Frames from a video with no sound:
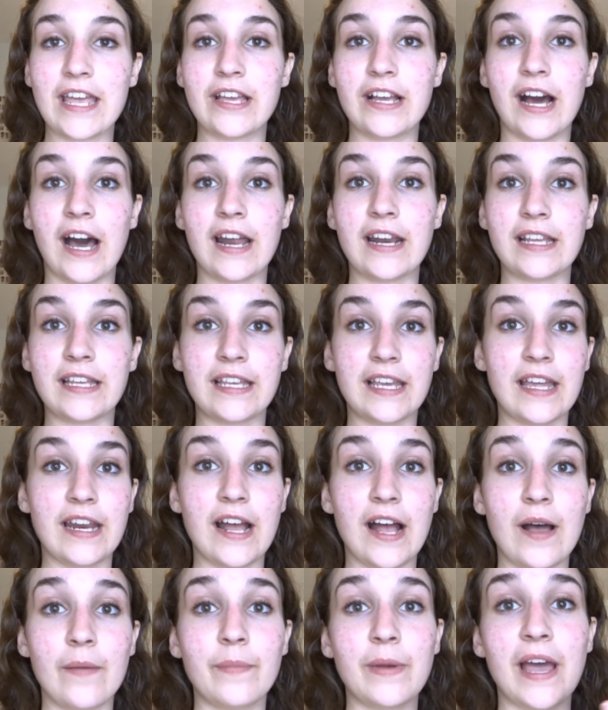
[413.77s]
You got to get
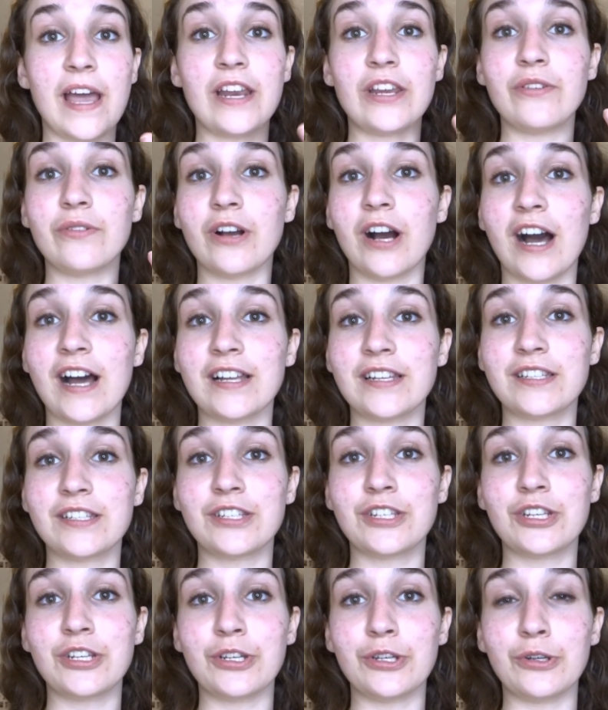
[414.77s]
up and you got
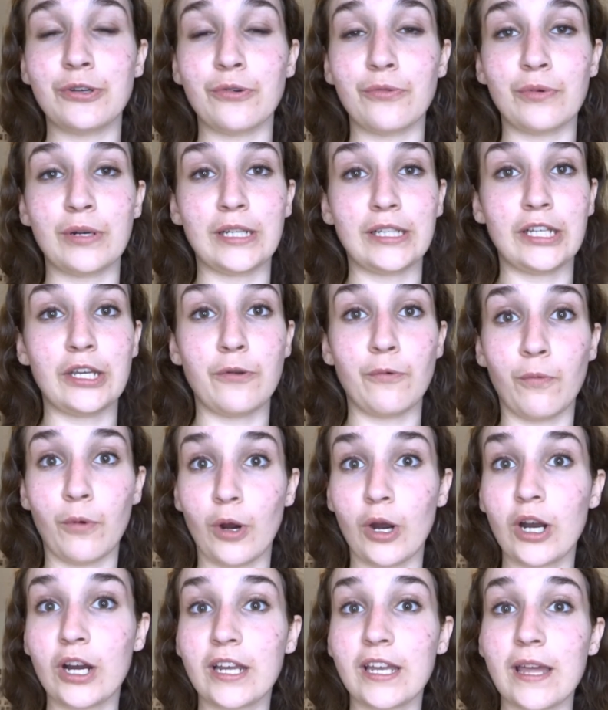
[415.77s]
to really
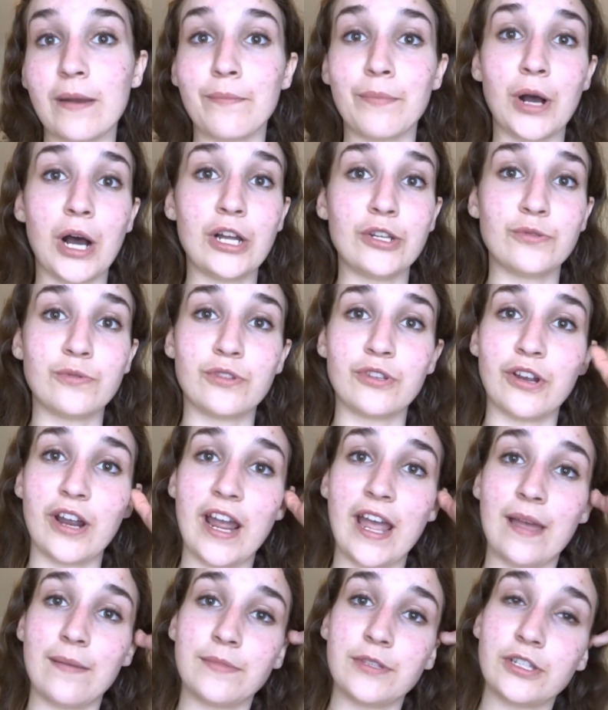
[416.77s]
work and bond with your
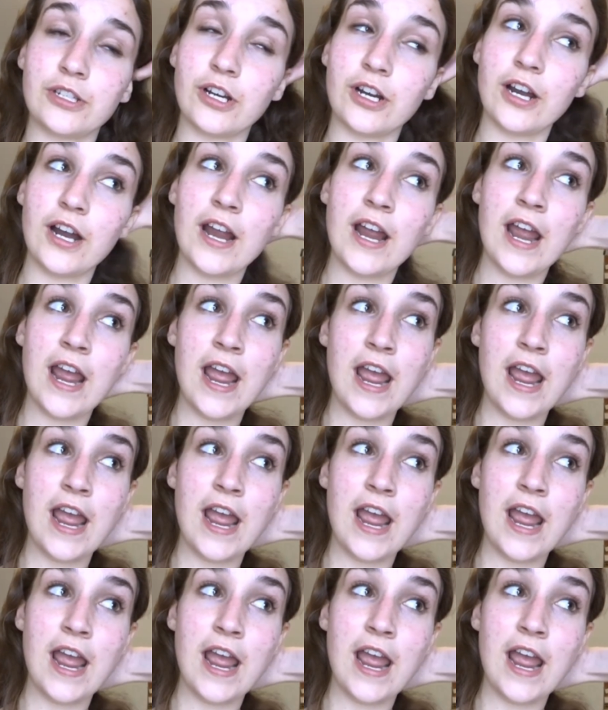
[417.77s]
hamster.